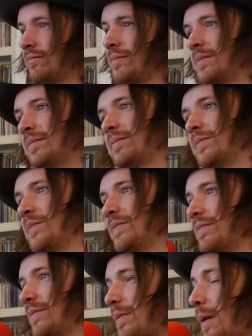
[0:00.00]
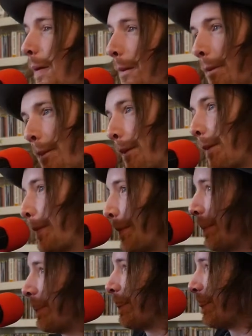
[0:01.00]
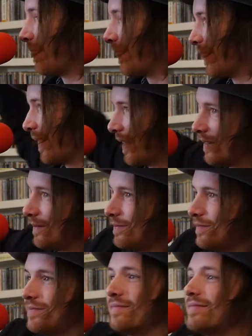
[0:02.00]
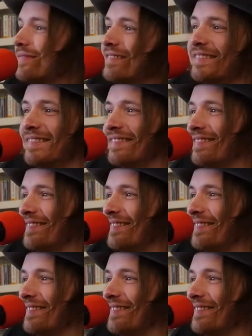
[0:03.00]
and I am joined in the studio by our old pal David Luning. How